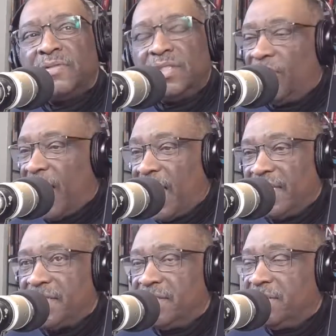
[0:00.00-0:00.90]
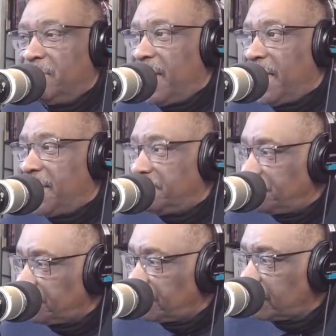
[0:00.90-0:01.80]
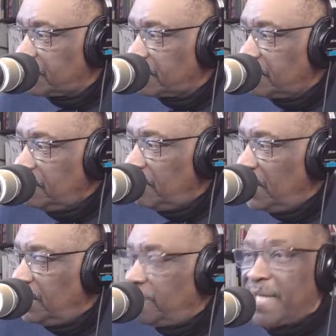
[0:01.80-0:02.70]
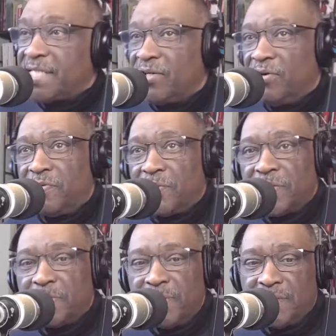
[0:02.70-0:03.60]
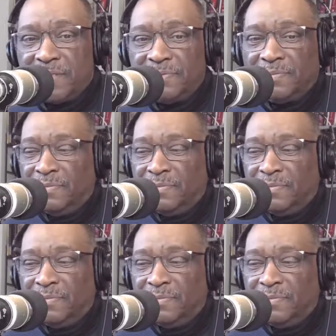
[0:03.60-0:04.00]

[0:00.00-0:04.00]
I listen to my Soul for Christmas.